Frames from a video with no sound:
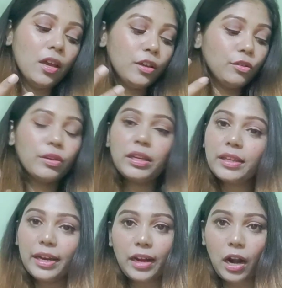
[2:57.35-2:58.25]
you can
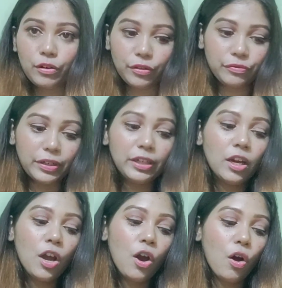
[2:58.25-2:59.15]
get out of it.
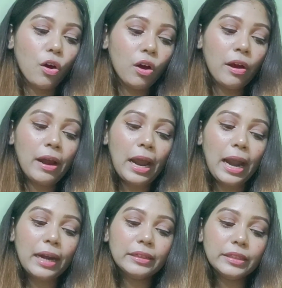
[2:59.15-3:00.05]

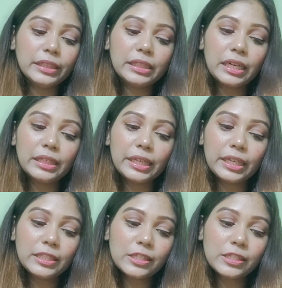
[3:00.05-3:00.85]
And it contains